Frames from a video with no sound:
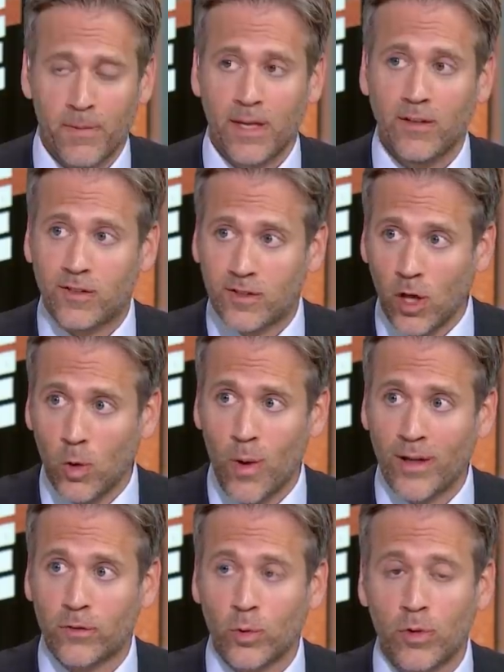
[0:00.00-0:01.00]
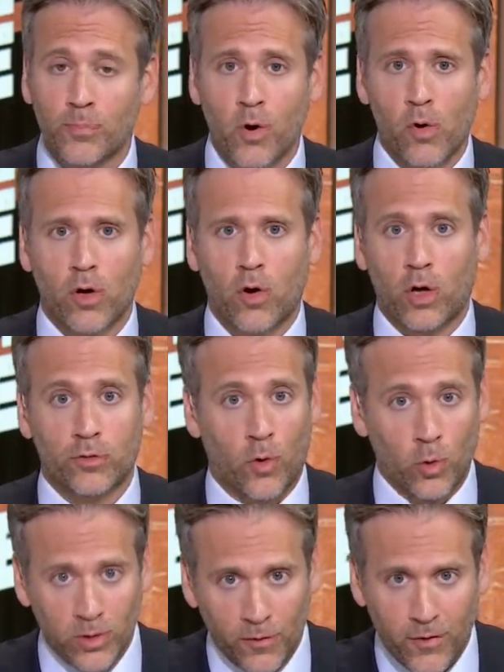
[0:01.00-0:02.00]
he still went through the protocols
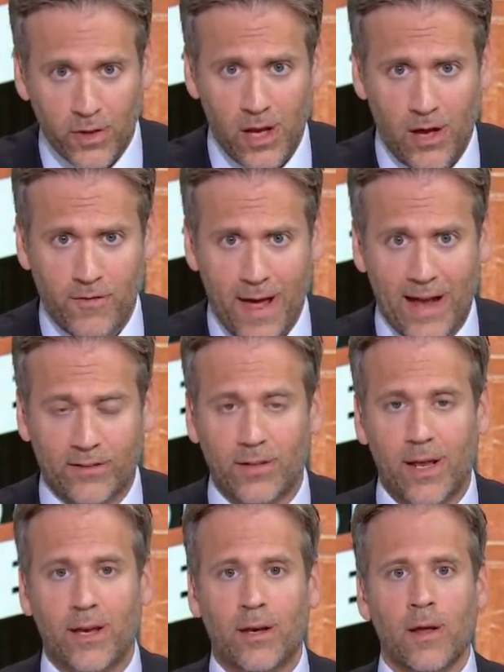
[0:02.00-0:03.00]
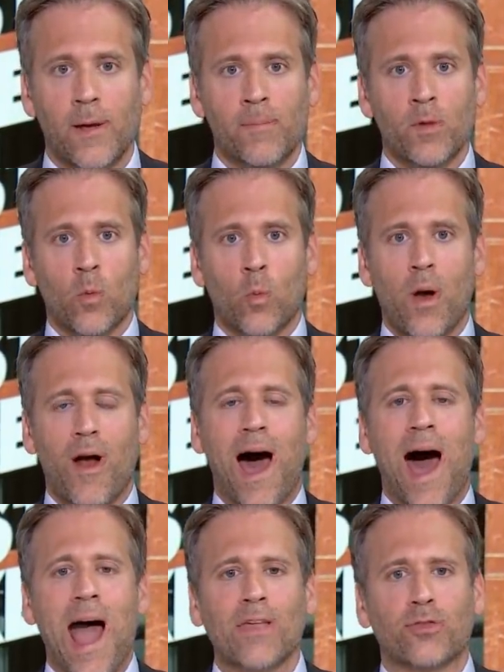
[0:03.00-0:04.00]
only for the unvaccinated,
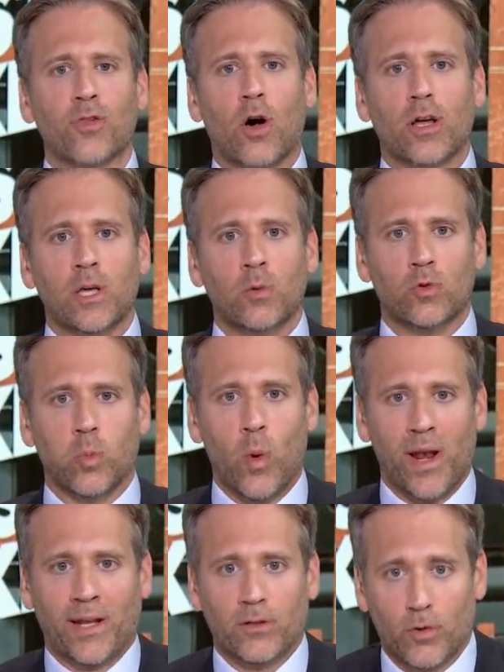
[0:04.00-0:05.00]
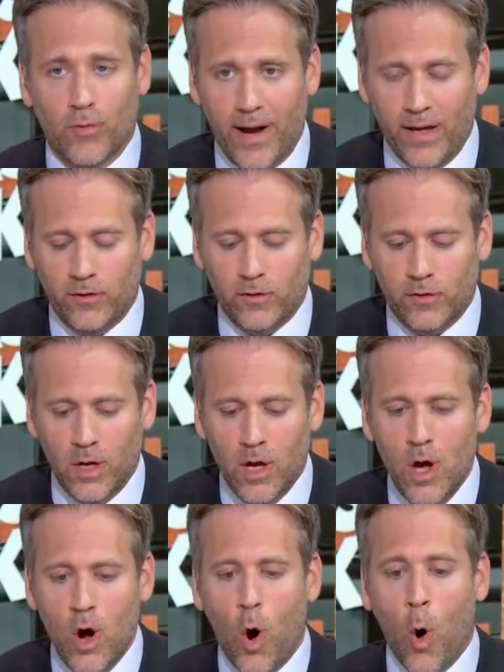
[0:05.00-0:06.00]
where I thought he was winning the race,
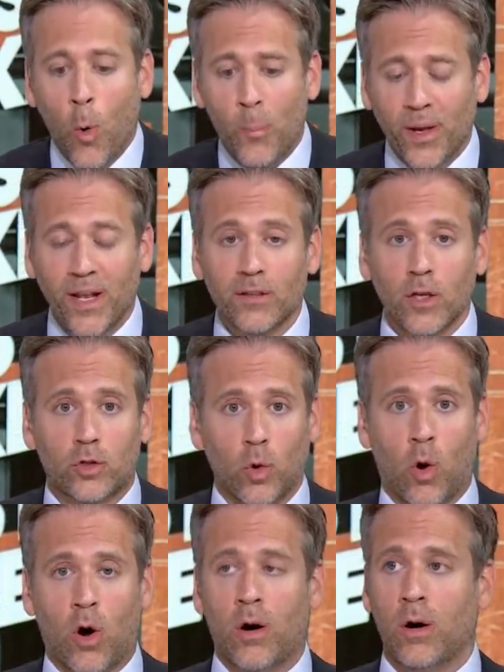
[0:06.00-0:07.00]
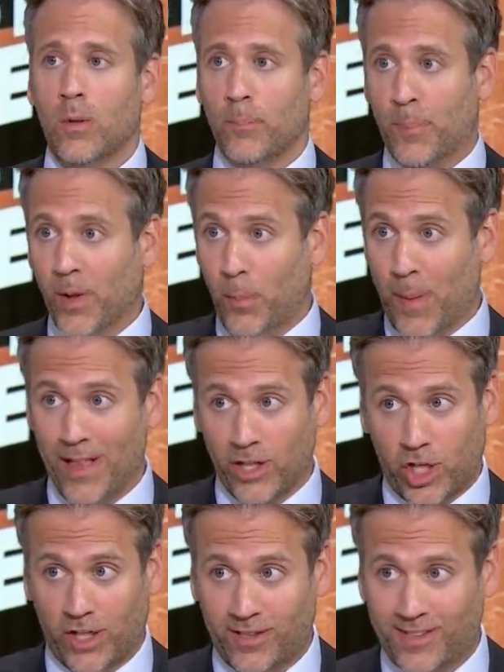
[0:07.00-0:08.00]
opening the door. Bill
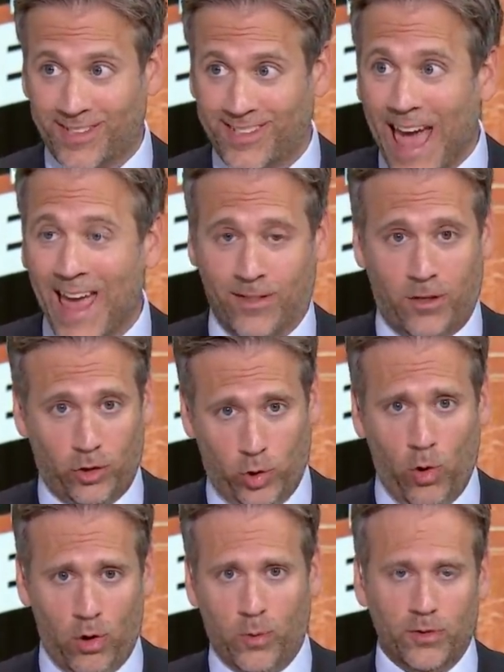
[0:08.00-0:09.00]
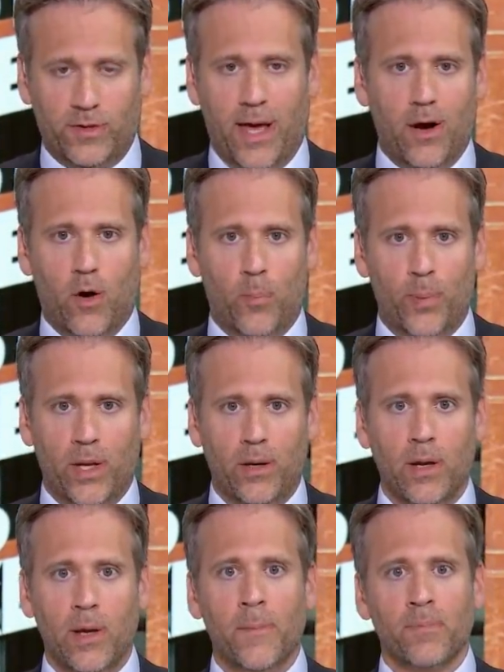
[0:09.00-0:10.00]
Belichick said the door was then open.
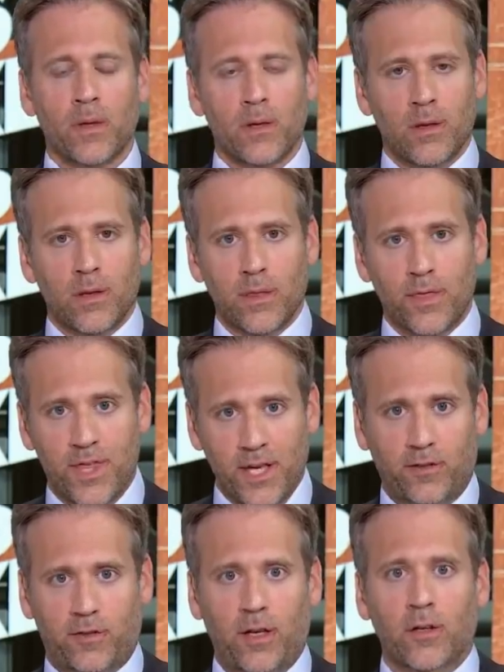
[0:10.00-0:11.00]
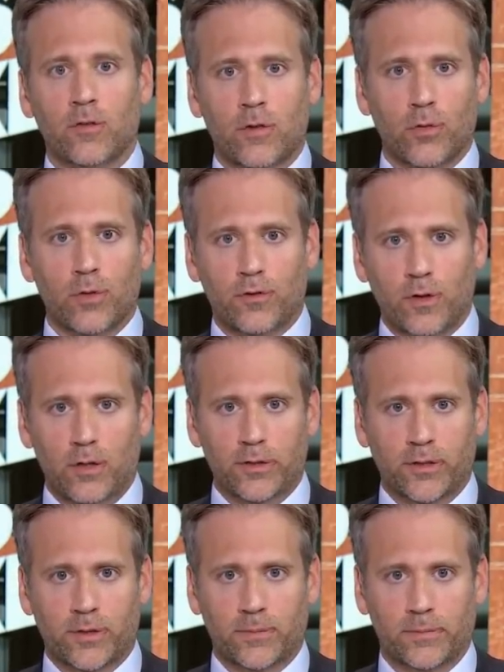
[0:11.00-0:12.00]
Yep. This is the
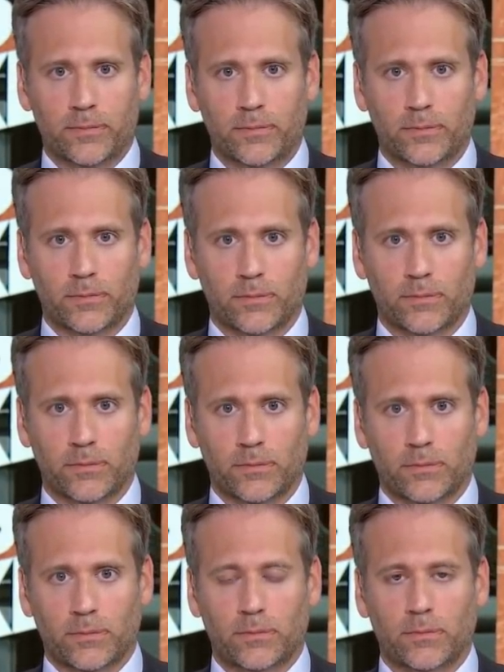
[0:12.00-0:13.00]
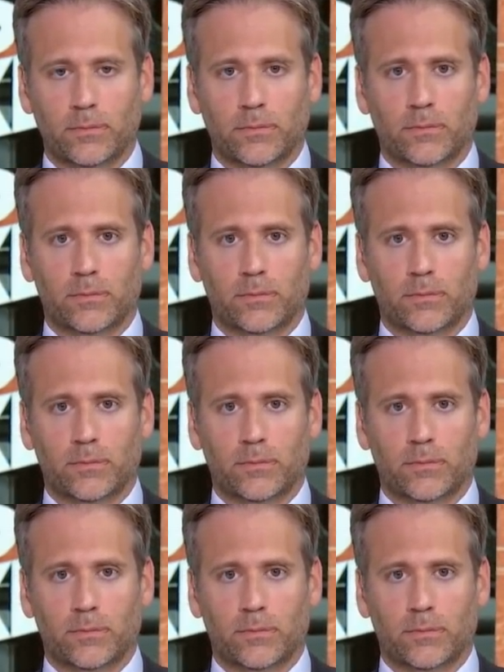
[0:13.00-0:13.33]
result. Well, he, he, it